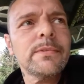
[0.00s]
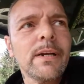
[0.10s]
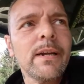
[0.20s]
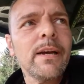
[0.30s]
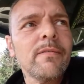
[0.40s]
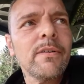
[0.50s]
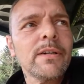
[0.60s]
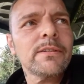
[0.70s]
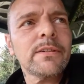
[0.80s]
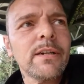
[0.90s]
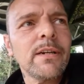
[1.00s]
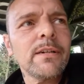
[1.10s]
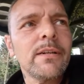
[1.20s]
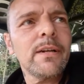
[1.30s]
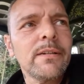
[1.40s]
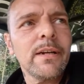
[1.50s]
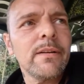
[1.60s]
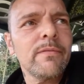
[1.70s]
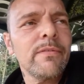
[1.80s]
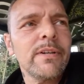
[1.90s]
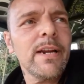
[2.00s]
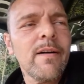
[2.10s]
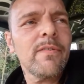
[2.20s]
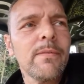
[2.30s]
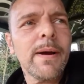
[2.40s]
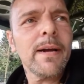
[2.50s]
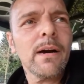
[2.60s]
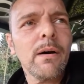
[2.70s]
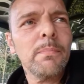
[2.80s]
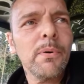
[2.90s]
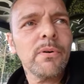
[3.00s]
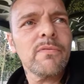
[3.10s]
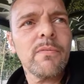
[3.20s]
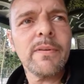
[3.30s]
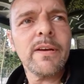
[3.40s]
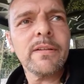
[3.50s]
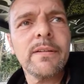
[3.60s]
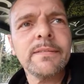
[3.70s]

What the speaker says: There never is, we never make a rapport there.